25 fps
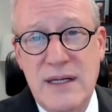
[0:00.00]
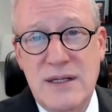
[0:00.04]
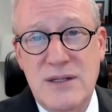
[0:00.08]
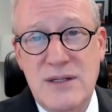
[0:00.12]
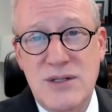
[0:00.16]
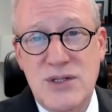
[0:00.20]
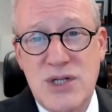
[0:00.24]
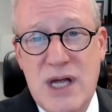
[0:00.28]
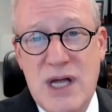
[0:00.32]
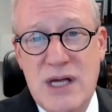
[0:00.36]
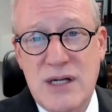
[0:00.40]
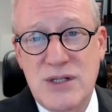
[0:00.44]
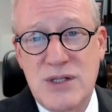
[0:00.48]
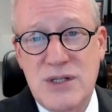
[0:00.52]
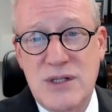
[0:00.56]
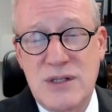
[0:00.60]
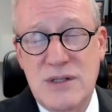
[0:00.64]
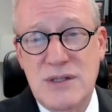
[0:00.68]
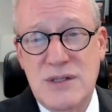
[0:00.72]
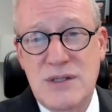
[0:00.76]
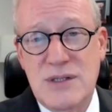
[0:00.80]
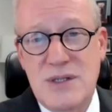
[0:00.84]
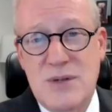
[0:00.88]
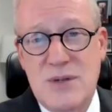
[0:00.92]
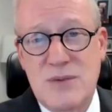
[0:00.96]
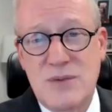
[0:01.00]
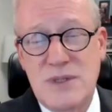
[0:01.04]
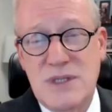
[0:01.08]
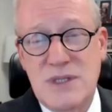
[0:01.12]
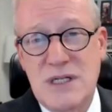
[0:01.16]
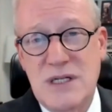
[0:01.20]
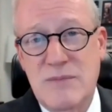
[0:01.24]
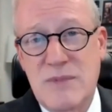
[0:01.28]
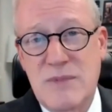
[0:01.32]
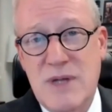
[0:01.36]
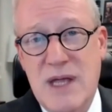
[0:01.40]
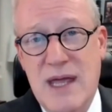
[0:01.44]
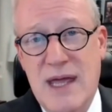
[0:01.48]
injections don't
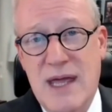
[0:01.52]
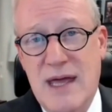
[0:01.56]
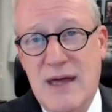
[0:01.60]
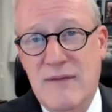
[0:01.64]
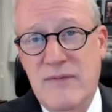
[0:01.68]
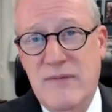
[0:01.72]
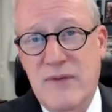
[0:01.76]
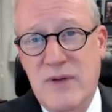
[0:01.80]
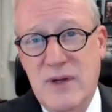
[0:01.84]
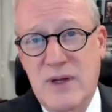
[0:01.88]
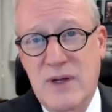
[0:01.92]
seem to have